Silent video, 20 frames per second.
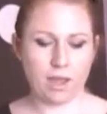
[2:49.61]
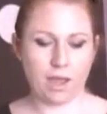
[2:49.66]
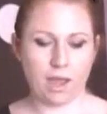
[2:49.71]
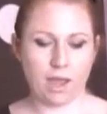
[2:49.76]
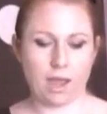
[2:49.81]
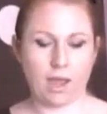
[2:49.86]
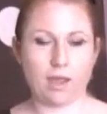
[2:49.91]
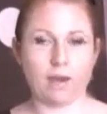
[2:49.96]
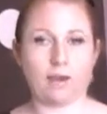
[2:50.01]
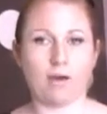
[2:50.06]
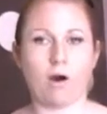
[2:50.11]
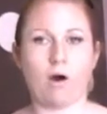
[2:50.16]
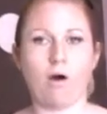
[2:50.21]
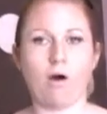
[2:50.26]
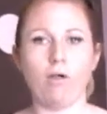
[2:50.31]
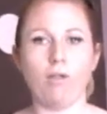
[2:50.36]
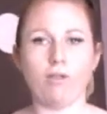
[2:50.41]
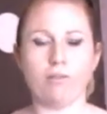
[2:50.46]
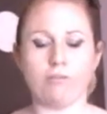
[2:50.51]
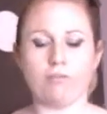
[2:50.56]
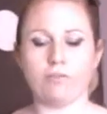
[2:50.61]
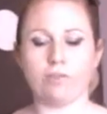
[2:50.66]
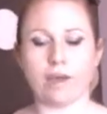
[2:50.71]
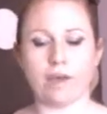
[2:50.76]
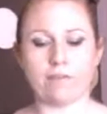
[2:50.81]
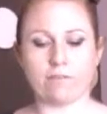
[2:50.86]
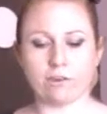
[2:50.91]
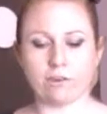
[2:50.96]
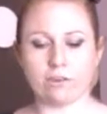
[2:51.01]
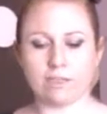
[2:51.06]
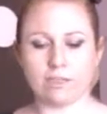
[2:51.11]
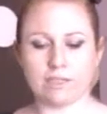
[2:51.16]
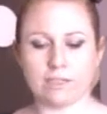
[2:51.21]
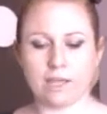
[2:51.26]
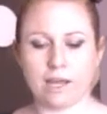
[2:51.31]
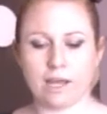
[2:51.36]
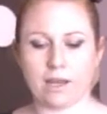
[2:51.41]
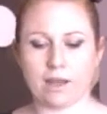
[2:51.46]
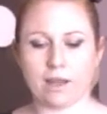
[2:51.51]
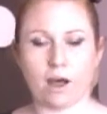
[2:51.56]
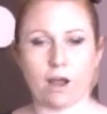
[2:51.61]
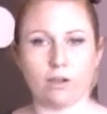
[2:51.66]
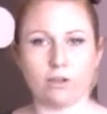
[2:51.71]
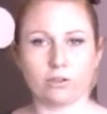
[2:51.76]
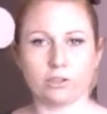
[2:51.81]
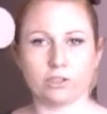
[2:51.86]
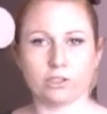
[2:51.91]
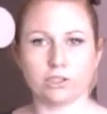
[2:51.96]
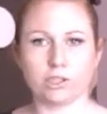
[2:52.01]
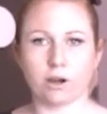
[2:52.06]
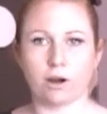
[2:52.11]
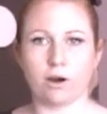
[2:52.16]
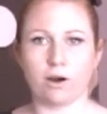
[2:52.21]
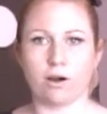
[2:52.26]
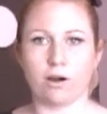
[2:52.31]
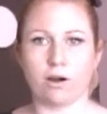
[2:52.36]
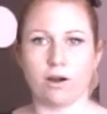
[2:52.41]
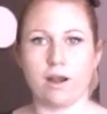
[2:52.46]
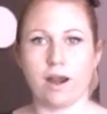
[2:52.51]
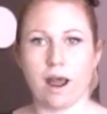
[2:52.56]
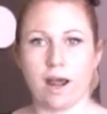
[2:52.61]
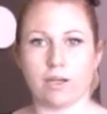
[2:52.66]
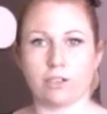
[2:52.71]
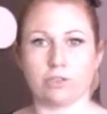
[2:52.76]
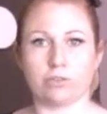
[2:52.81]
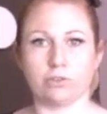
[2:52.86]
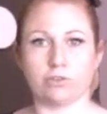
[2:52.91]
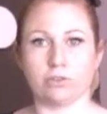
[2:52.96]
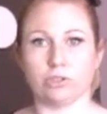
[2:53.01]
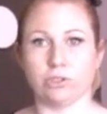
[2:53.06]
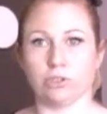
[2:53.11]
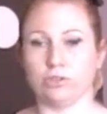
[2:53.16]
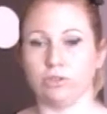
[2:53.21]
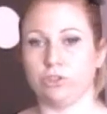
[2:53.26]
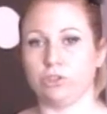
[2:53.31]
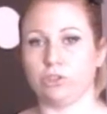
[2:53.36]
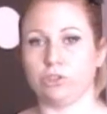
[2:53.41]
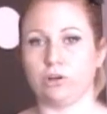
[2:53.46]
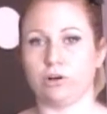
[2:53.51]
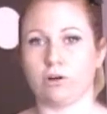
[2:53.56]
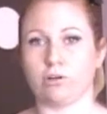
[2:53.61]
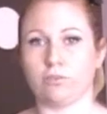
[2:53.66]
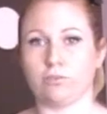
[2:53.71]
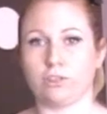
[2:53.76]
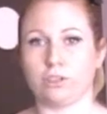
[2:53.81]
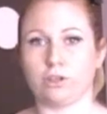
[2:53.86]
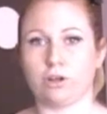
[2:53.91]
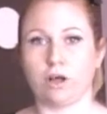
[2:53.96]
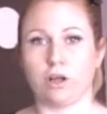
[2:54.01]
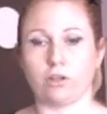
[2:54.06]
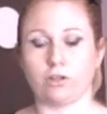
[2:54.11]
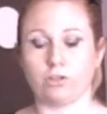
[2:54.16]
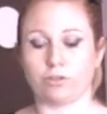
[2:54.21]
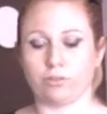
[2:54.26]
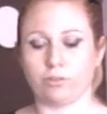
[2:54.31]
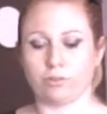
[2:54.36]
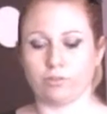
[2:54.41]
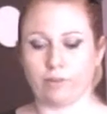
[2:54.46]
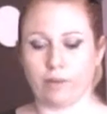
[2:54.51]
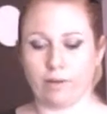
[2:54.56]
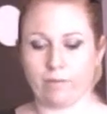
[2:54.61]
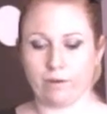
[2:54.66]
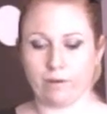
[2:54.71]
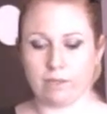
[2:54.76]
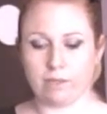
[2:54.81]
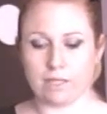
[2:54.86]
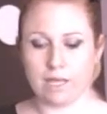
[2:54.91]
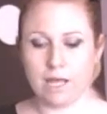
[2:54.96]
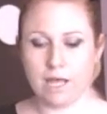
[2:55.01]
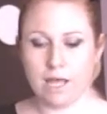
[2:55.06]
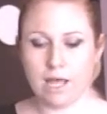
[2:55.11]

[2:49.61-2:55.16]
And all the flavors and colors are natural, too. There's no artificial colors or flavors.